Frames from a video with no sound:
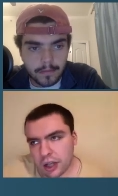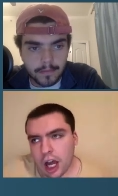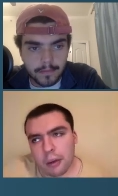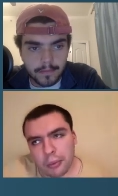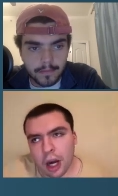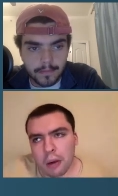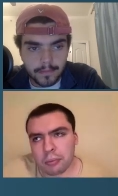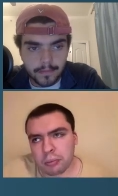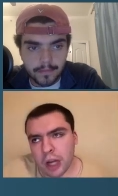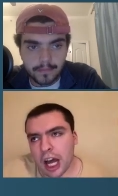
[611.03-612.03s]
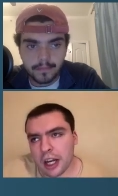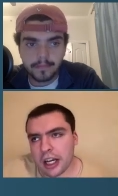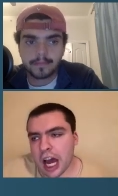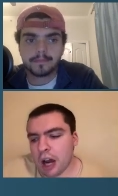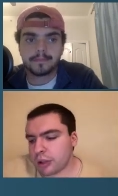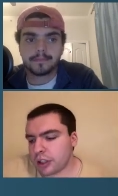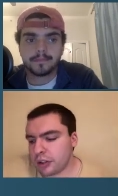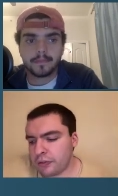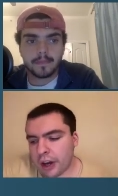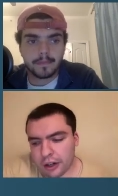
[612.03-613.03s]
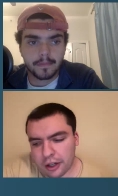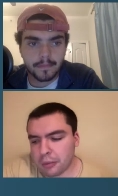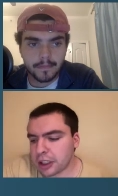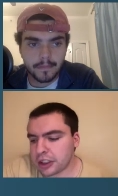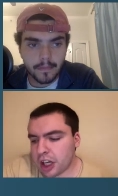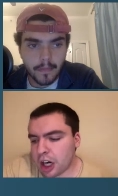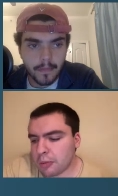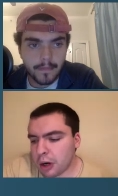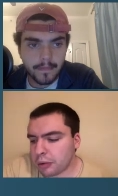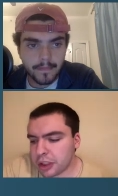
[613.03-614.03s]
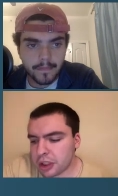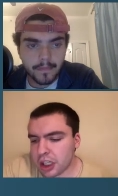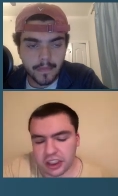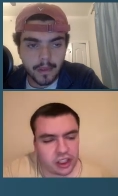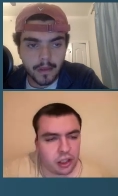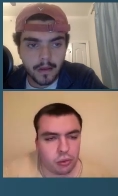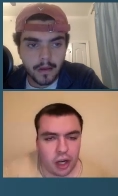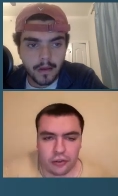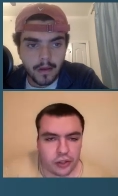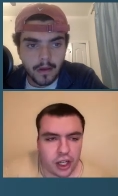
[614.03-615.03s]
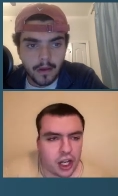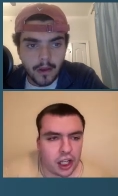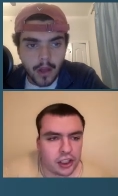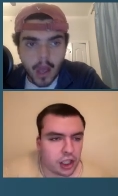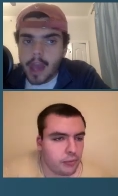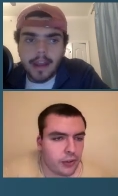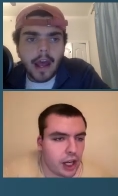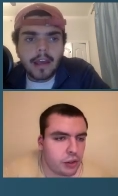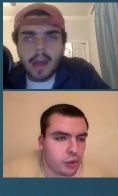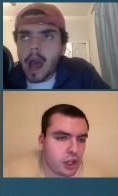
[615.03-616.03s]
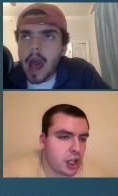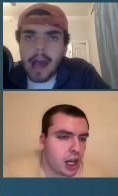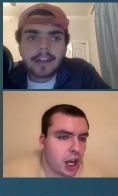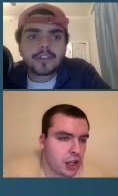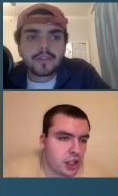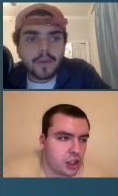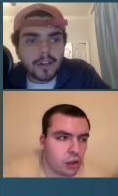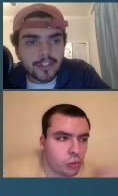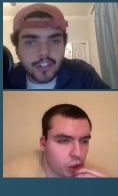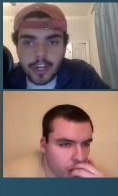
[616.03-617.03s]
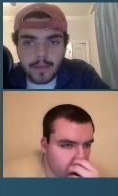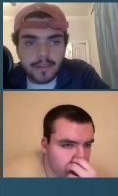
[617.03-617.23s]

Speaker 1: I'm I'm kind of now in the very much the Harbaugh we trust. Like whatever he does, I'm. And I
Speaker 2: I trust Jim's